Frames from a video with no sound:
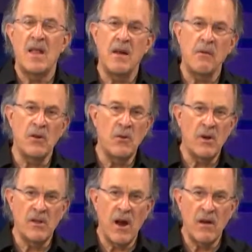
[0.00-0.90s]
And then we're going to do an
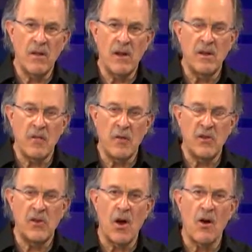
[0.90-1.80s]
entirely different
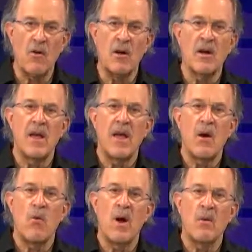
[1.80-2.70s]
show
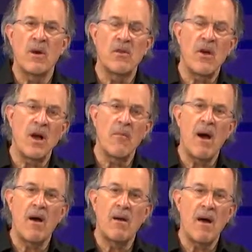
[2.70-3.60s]
where we're going to talk
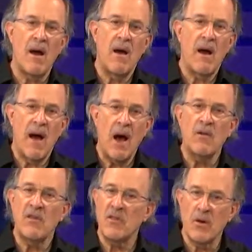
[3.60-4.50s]
about how
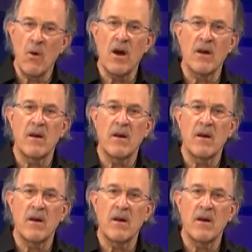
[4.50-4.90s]
this can work.